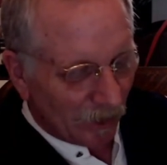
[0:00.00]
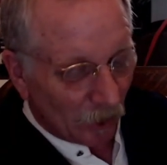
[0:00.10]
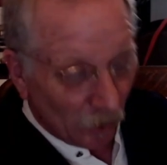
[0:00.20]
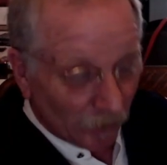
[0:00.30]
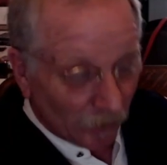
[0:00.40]

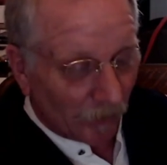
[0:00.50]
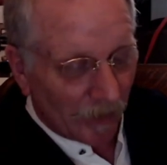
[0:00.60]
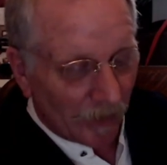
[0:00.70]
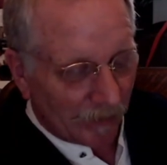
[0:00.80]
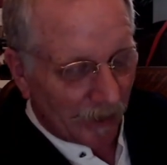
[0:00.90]
earlier
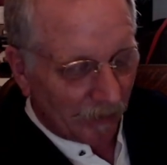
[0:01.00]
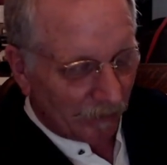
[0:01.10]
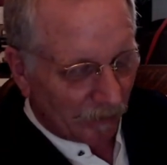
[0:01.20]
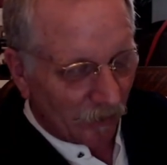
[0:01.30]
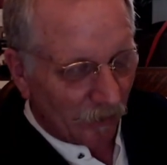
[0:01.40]
that day,
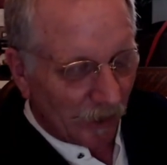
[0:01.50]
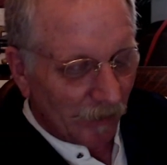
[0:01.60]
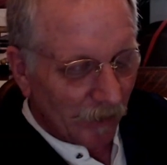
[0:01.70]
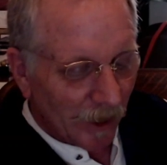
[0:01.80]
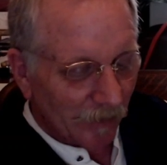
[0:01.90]
the state
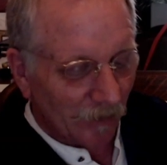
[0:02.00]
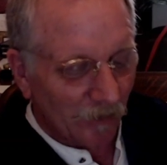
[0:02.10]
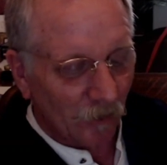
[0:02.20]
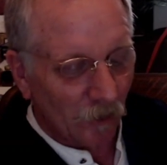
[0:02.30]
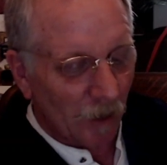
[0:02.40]
of Texas
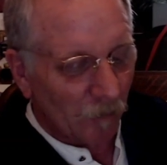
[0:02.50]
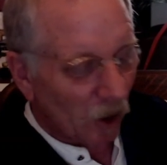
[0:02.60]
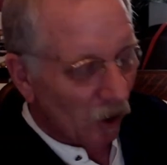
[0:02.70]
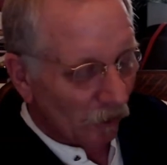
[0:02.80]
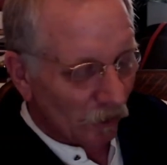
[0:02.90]
had dropped
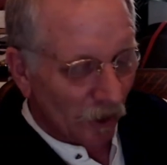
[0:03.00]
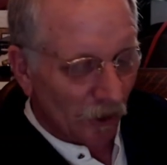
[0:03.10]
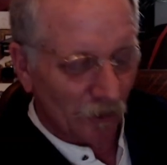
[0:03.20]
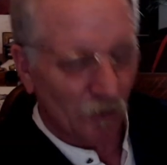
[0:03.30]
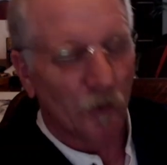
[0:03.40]
all the
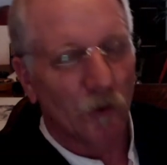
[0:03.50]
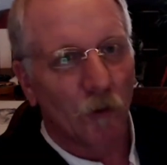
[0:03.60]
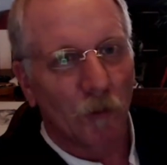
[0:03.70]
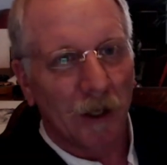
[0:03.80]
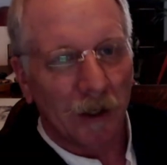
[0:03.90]
charges which
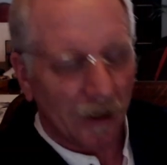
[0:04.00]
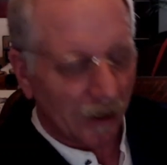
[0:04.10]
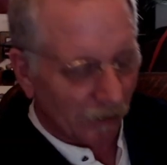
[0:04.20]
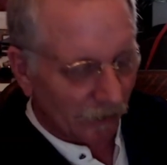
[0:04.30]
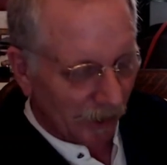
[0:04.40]
were pending
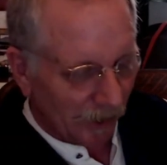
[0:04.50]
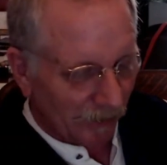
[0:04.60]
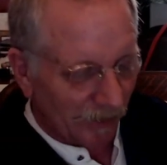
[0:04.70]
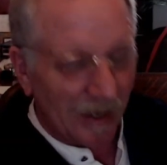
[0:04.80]
against Heath in